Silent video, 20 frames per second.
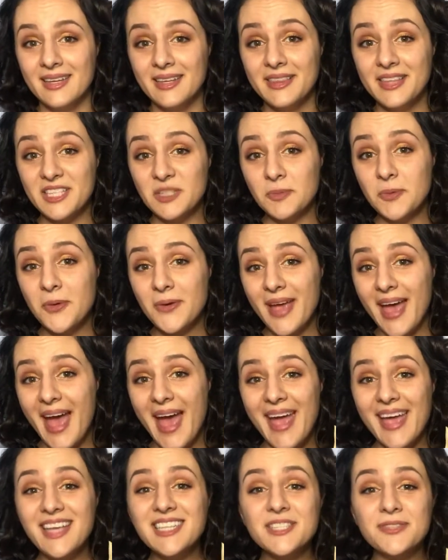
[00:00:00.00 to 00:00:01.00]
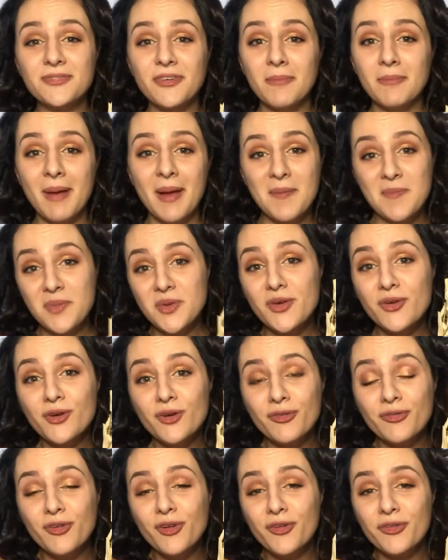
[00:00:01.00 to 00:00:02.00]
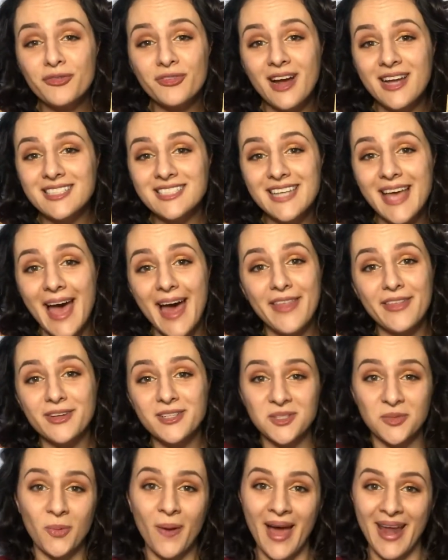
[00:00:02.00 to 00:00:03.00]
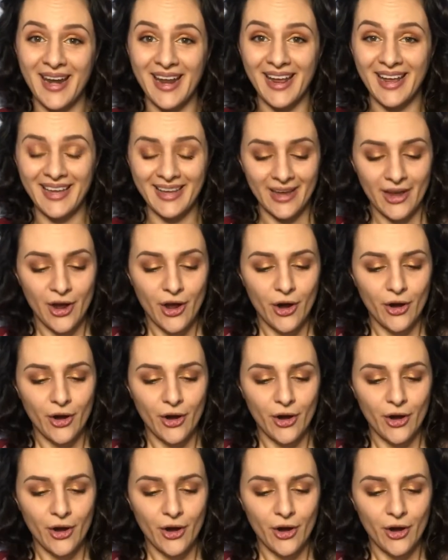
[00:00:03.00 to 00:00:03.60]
This bouquet is from my beautiful friend Heather's wedding.